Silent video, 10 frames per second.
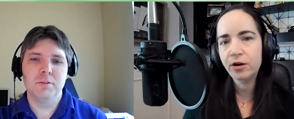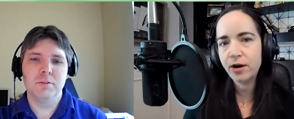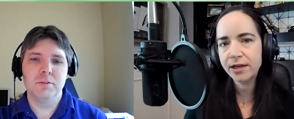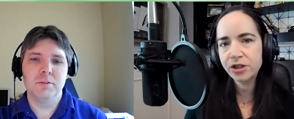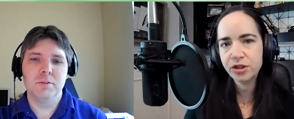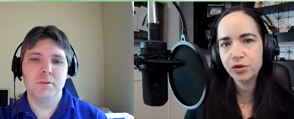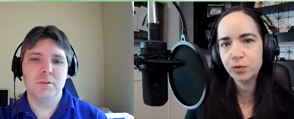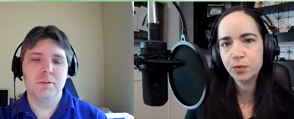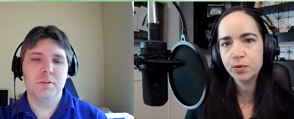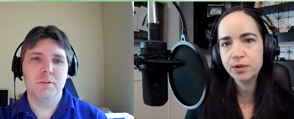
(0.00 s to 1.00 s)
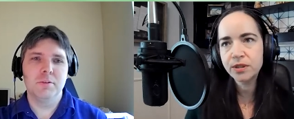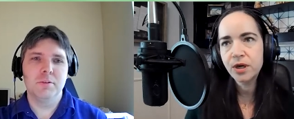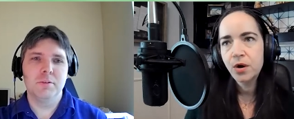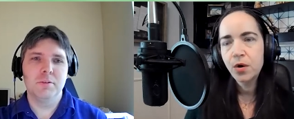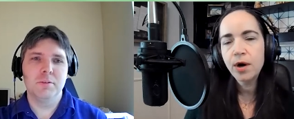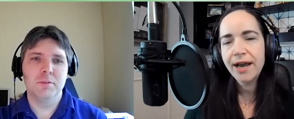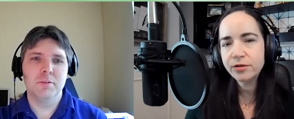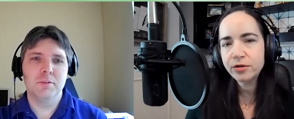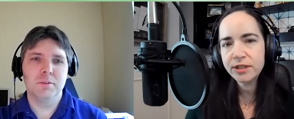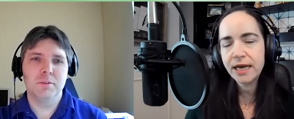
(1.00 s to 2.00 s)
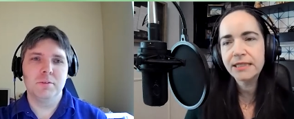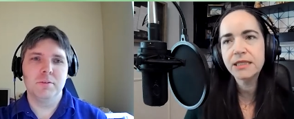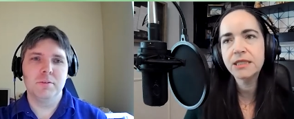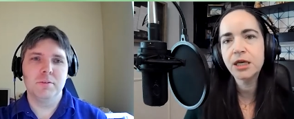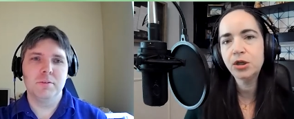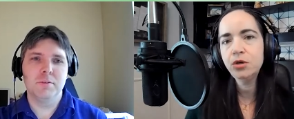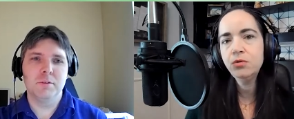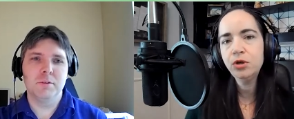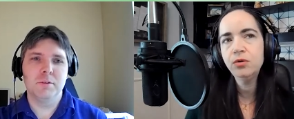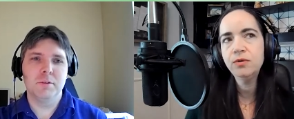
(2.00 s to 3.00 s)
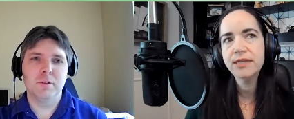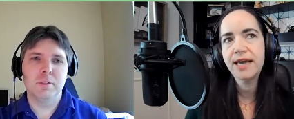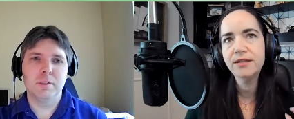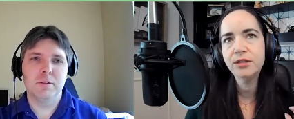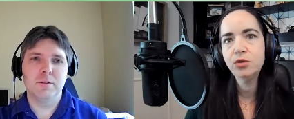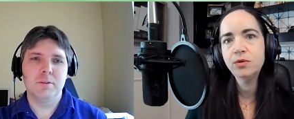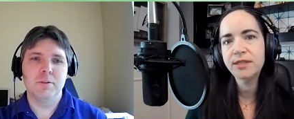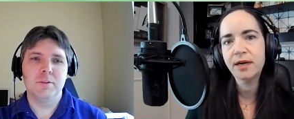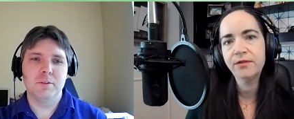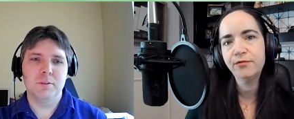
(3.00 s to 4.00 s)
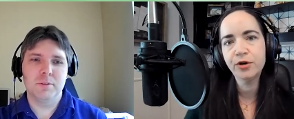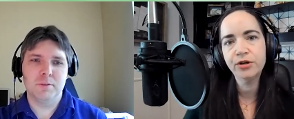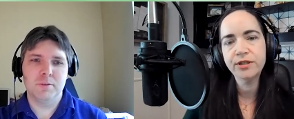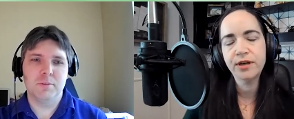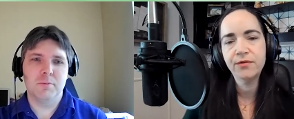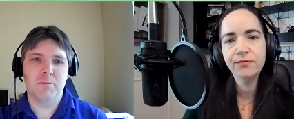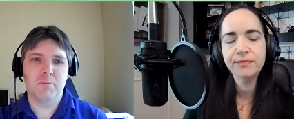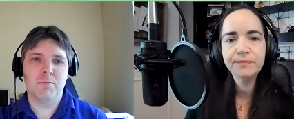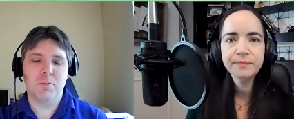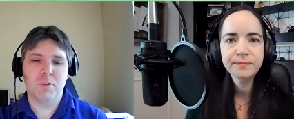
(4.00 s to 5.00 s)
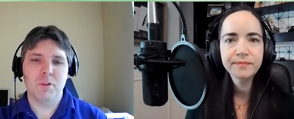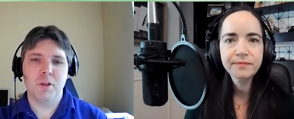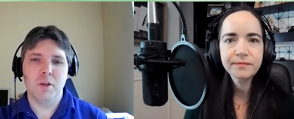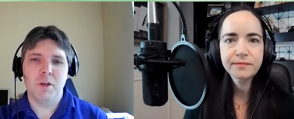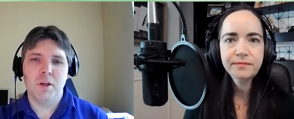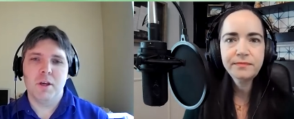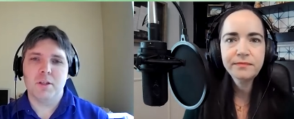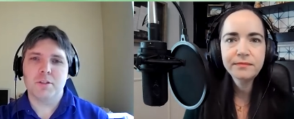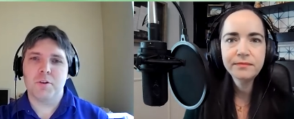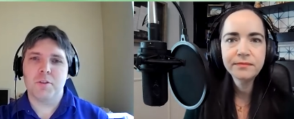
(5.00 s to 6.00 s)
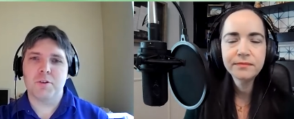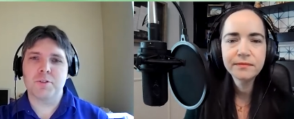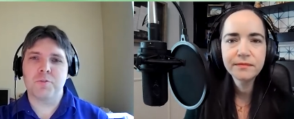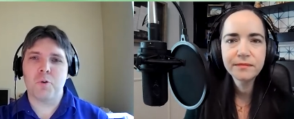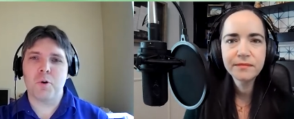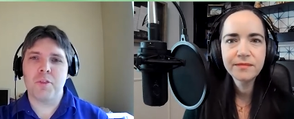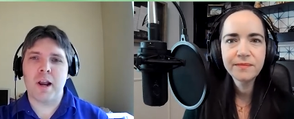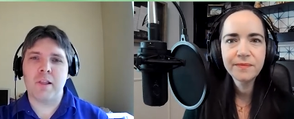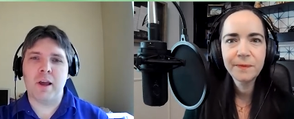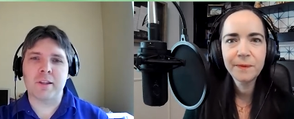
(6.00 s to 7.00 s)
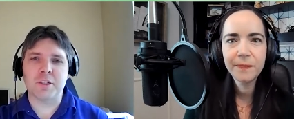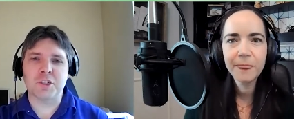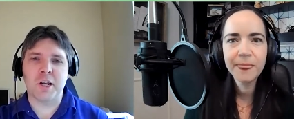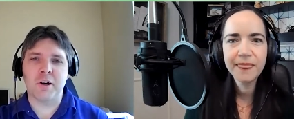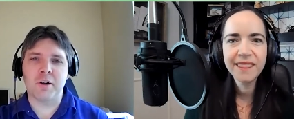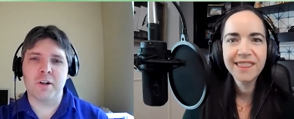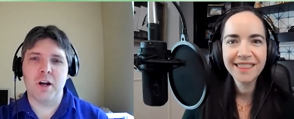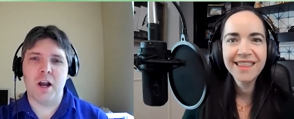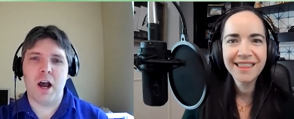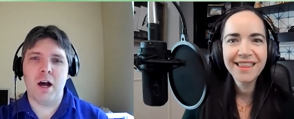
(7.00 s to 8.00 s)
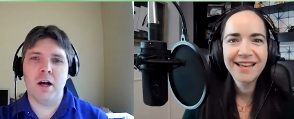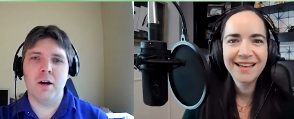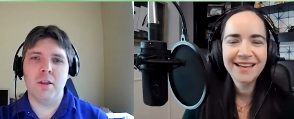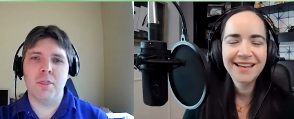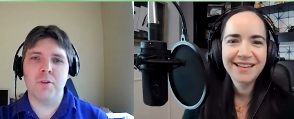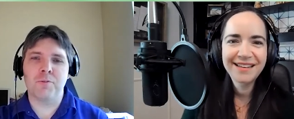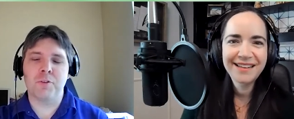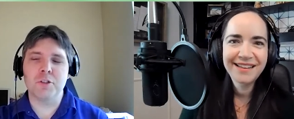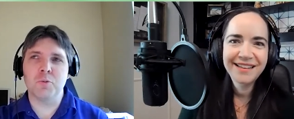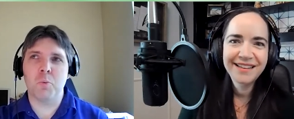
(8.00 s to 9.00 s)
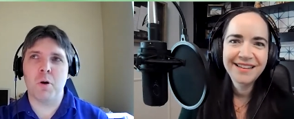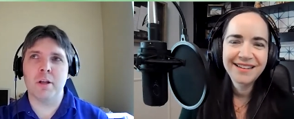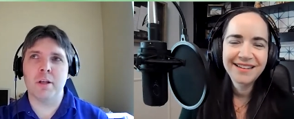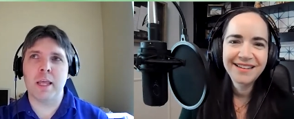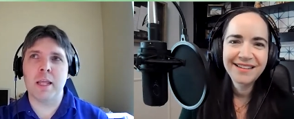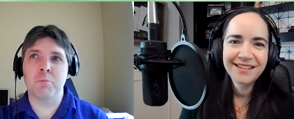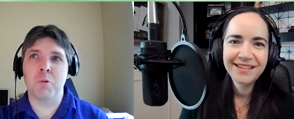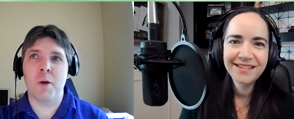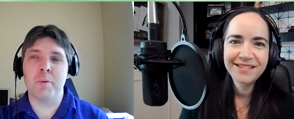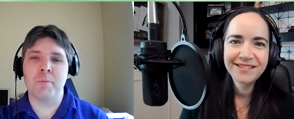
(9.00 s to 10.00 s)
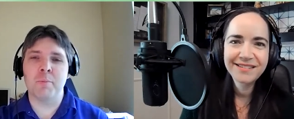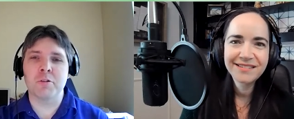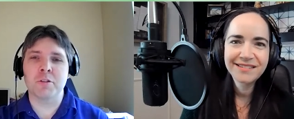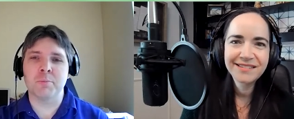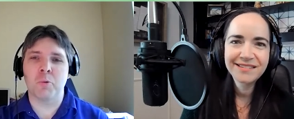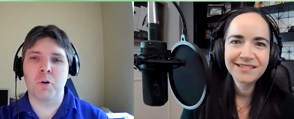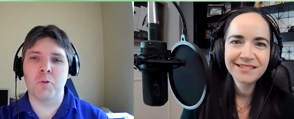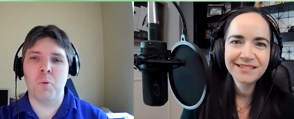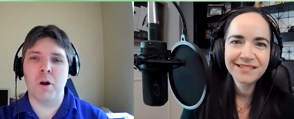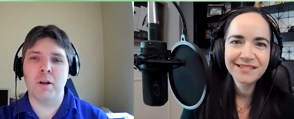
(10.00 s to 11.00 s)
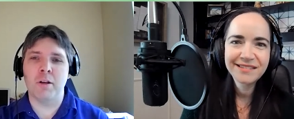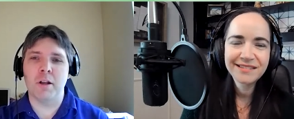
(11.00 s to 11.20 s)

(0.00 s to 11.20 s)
Speaker 1: interaction tools or exercises that you use as you study for yourself?
Speaker 2: So there's four that I'd like to share. The first one, and probably the most important one,